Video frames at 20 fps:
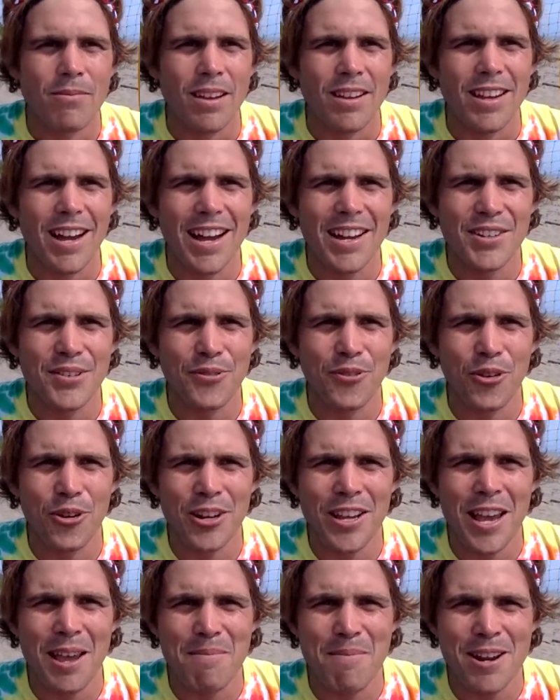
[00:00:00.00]
Guys,
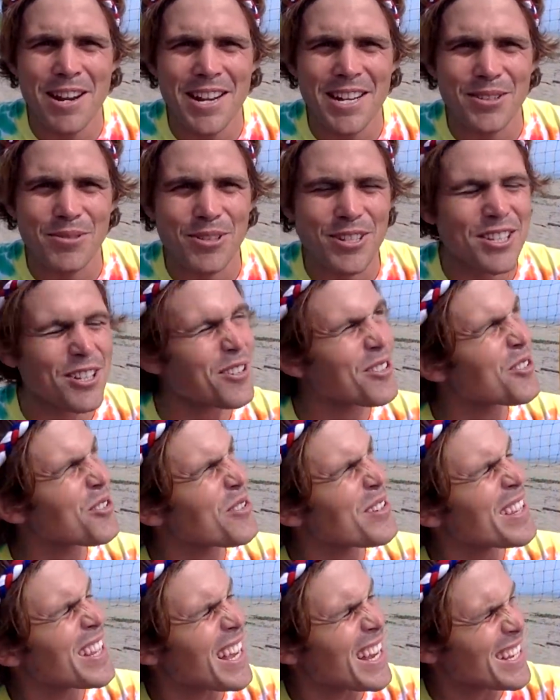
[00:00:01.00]
48 minutes. We're still
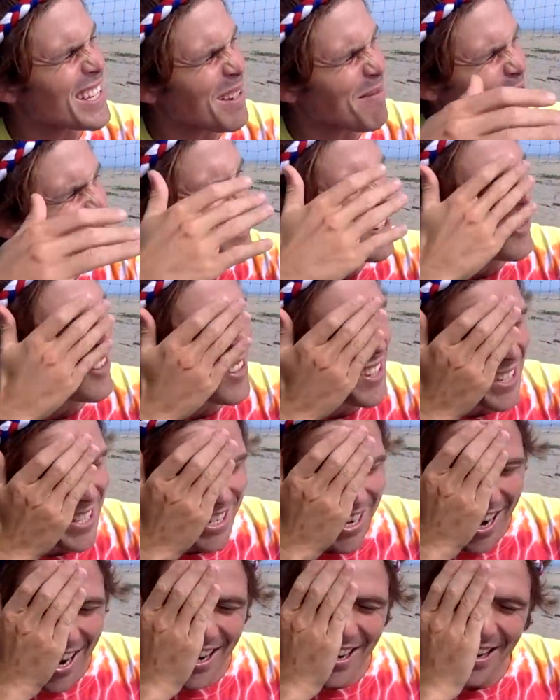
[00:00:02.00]
doing this. I'm still in the
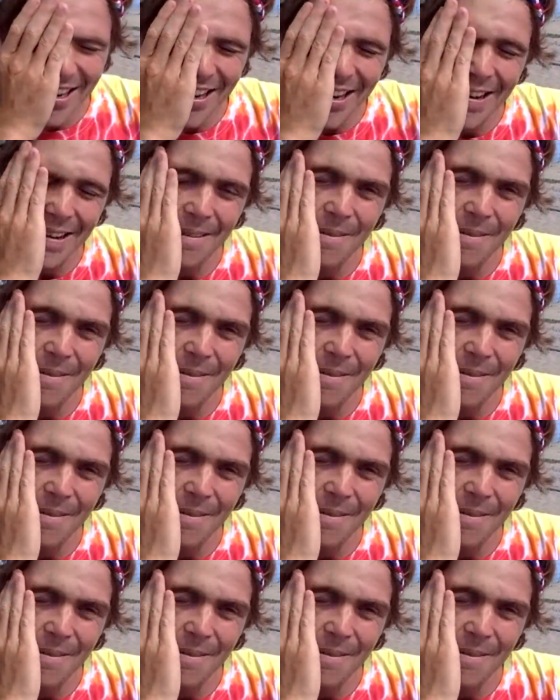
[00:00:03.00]
sun.